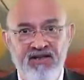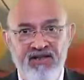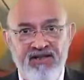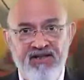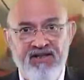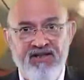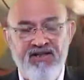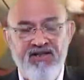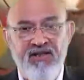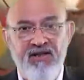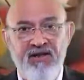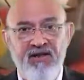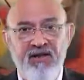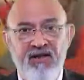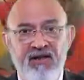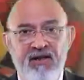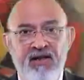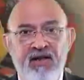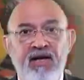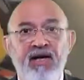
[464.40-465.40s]
risks.
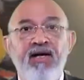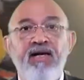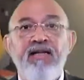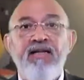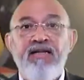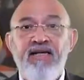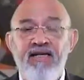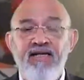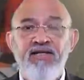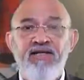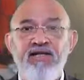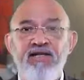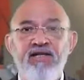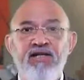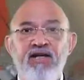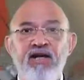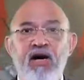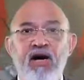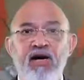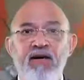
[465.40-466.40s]
These
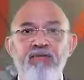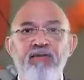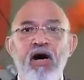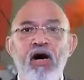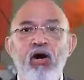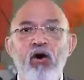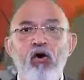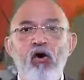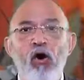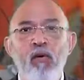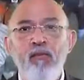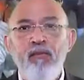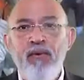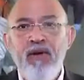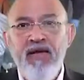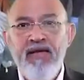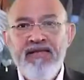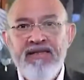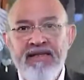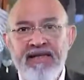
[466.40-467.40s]
describe
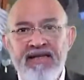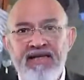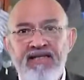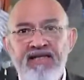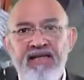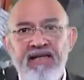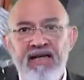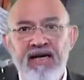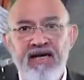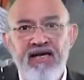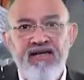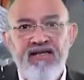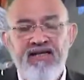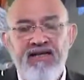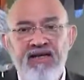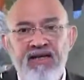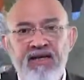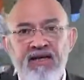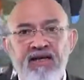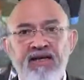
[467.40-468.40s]
complex
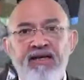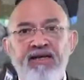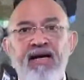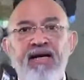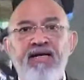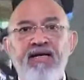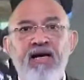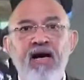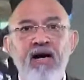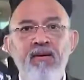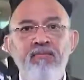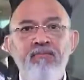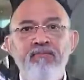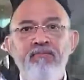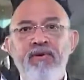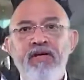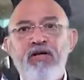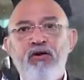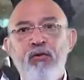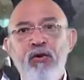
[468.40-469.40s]
interlinks that come
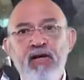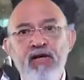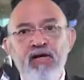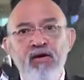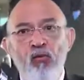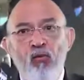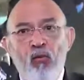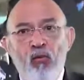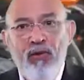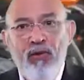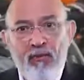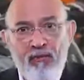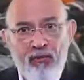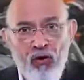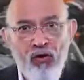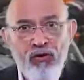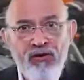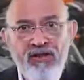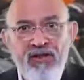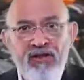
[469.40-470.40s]
between the
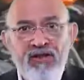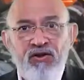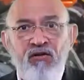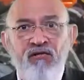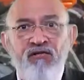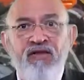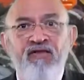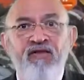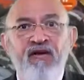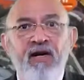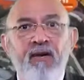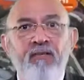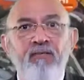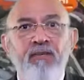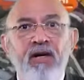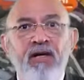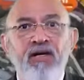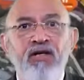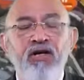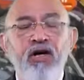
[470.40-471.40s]
process of
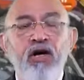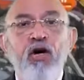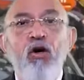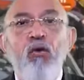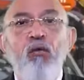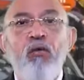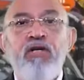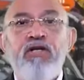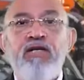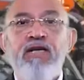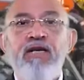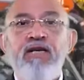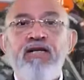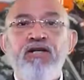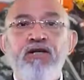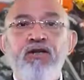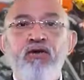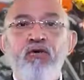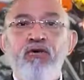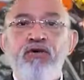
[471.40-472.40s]
development which
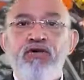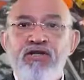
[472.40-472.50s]
leads to